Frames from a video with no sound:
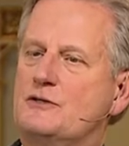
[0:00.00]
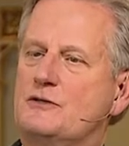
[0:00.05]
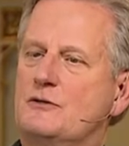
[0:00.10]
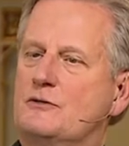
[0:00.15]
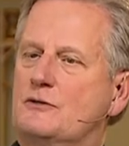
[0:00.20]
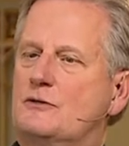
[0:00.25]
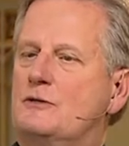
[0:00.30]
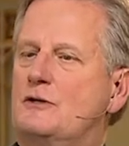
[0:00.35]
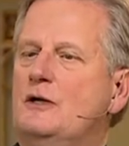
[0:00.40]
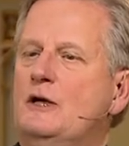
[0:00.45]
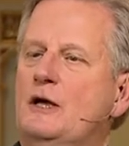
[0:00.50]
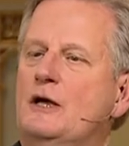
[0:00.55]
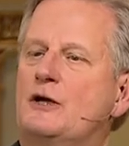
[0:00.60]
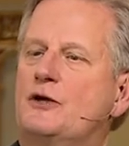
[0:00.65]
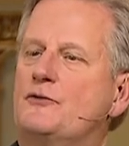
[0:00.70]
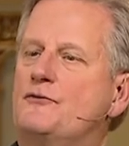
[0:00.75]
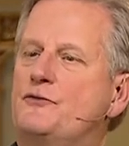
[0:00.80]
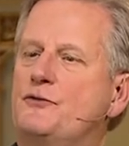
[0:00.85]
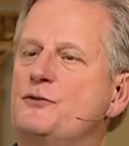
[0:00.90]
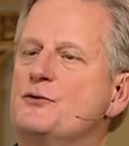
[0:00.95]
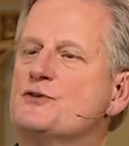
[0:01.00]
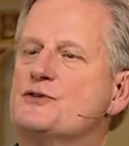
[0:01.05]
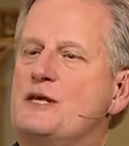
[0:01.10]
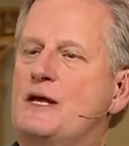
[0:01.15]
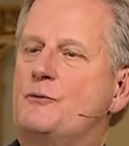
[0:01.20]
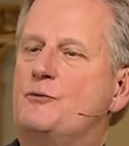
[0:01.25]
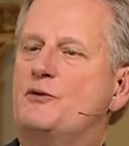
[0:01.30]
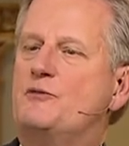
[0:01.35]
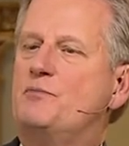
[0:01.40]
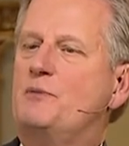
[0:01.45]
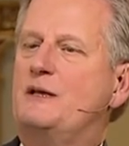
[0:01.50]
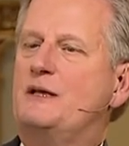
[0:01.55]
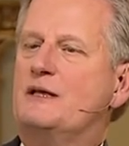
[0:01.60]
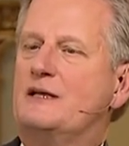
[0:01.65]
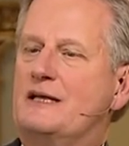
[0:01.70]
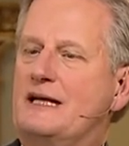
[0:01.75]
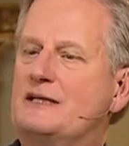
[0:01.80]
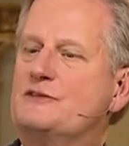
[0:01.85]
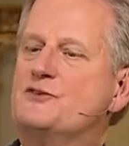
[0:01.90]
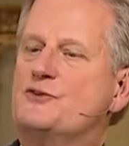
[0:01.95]
Don't confuse that with being
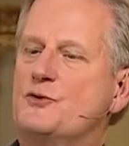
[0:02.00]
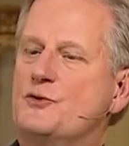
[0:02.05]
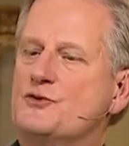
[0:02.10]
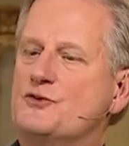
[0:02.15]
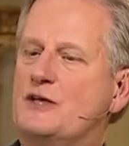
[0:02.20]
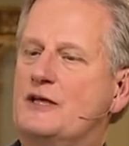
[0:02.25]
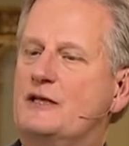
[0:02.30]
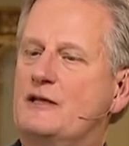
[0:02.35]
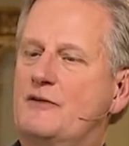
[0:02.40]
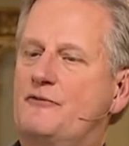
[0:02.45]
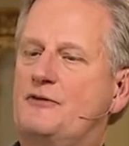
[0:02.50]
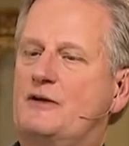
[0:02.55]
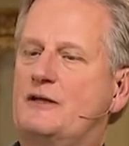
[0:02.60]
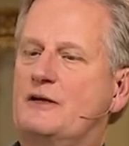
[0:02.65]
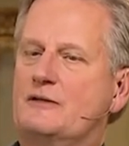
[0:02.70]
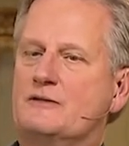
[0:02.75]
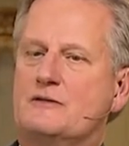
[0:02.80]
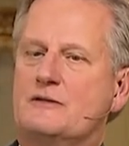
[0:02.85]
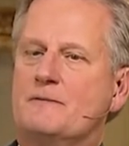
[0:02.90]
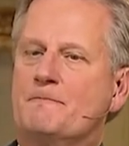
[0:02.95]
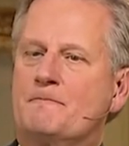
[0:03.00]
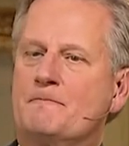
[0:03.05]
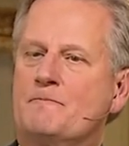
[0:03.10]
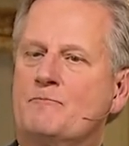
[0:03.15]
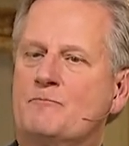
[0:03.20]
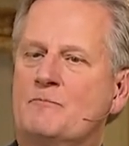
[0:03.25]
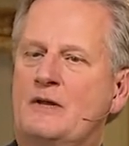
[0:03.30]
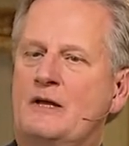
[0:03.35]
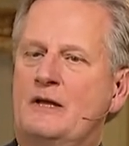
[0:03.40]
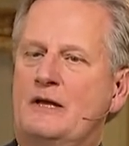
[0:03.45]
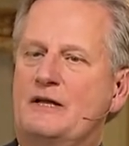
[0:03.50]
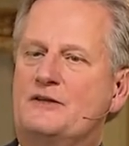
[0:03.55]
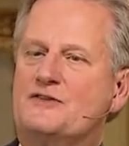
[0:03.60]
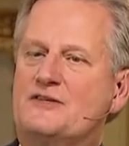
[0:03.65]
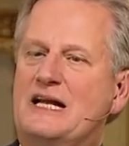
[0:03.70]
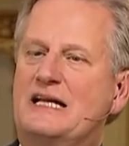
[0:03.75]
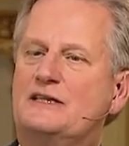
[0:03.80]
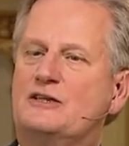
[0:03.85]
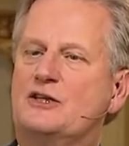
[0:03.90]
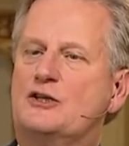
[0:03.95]
not so significant. It's
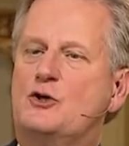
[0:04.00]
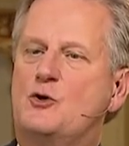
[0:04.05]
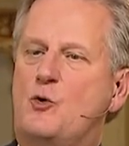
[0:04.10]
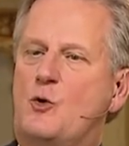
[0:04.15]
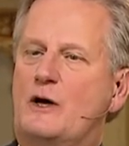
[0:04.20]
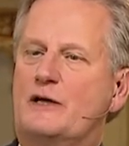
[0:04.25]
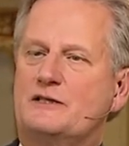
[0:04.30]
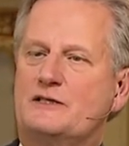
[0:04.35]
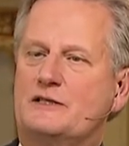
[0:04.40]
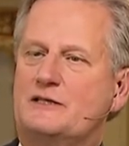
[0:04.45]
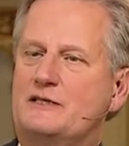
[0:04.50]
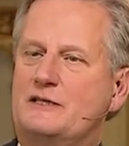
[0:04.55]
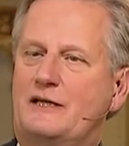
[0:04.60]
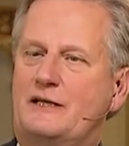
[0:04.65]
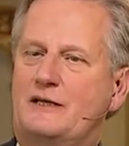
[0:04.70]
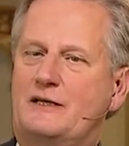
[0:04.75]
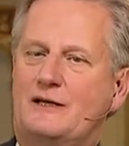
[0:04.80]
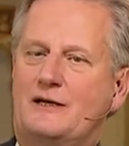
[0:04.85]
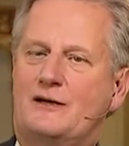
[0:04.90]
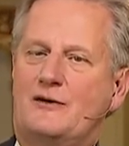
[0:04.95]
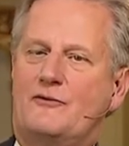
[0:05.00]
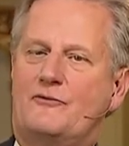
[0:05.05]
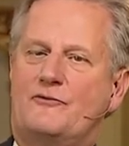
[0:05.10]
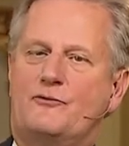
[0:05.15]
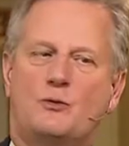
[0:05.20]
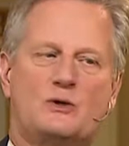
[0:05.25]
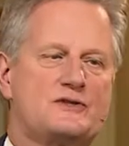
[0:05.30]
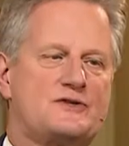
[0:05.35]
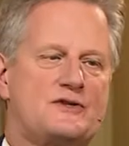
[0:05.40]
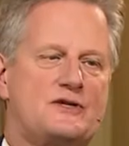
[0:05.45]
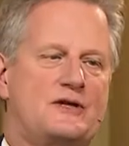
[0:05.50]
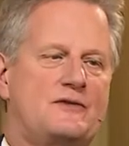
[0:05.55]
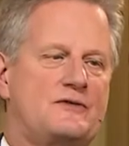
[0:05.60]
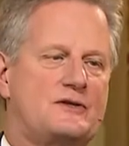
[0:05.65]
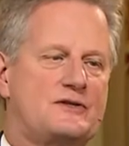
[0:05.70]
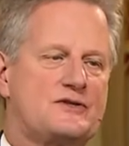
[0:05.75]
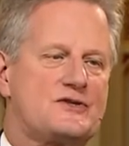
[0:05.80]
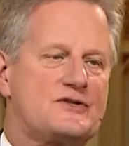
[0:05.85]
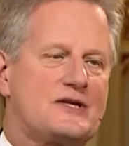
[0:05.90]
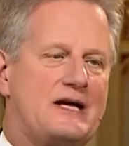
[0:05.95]
not the quantity of what's in
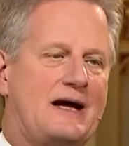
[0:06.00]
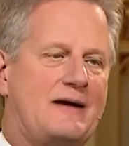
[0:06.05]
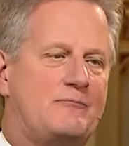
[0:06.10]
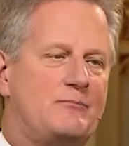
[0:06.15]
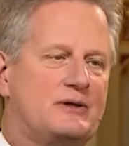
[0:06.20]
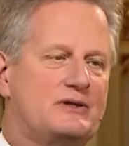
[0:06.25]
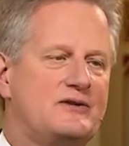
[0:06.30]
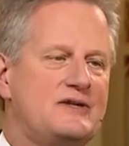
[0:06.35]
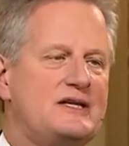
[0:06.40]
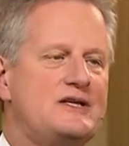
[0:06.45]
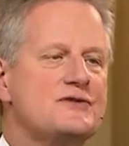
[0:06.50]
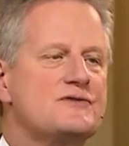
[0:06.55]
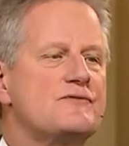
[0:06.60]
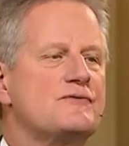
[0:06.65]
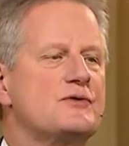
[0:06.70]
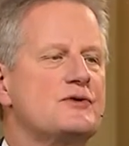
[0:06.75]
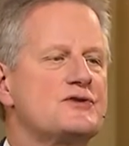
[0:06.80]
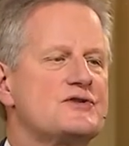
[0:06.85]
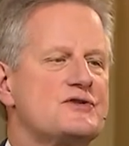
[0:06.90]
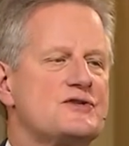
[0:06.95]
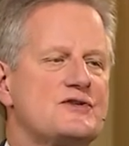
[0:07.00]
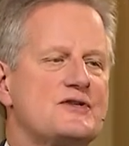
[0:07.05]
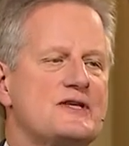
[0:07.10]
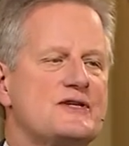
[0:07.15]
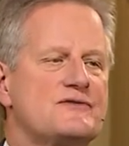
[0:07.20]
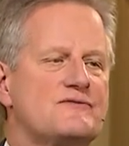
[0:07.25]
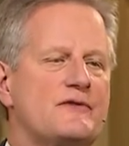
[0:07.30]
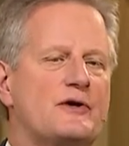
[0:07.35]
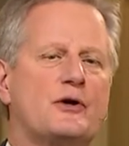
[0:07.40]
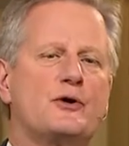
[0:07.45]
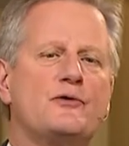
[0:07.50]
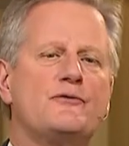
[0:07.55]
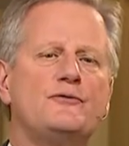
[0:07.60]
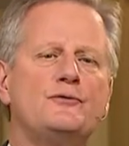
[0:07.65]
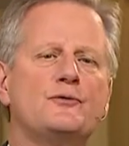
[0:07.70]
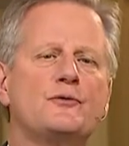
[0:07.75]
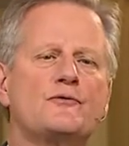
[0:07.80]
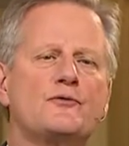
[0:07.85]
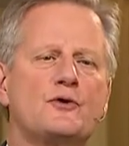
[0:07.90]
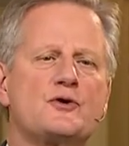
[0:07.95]
this psalm, but these verses, these very
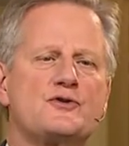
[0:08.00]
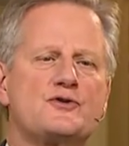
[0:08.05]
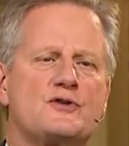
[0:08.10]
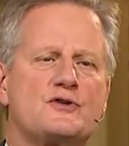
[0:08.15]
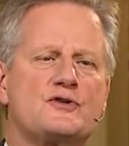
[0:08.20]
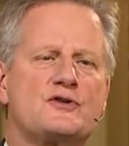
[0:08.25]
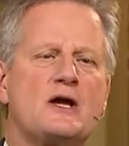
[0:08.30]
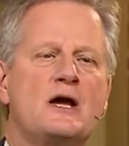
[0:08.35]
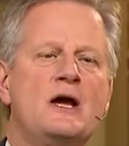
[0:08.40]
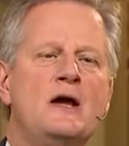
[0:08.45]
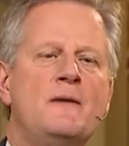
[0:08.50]
few verses,